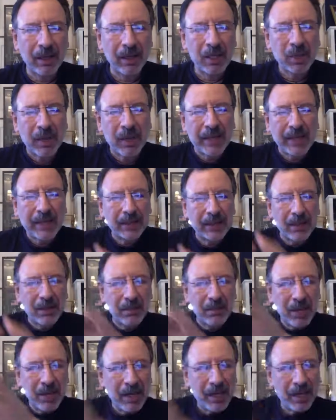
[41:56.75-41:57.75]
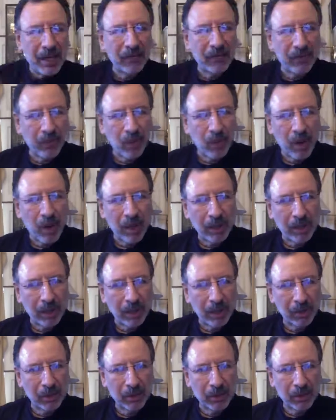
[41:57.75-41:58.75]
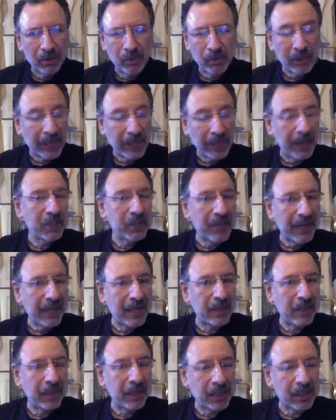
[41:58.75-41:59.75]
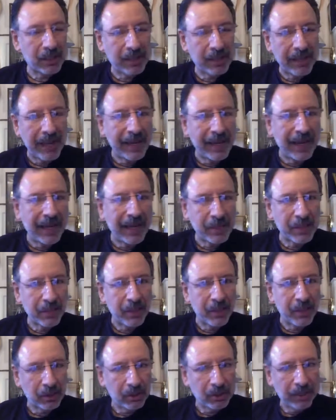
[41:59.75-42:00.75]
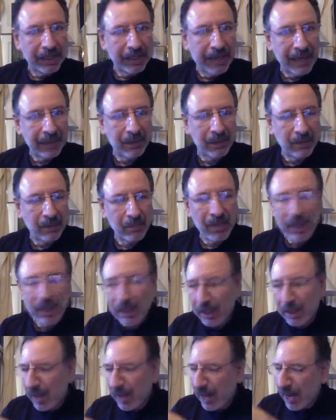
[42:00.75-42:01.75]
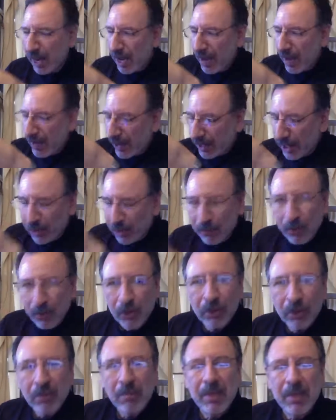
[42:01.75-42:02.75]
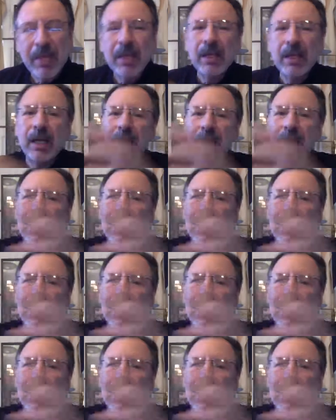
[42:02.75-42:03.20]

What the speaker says: So I take the meaning from one culture, which I understand intimately because the AI is built to get the meaning, and then I convert the meaning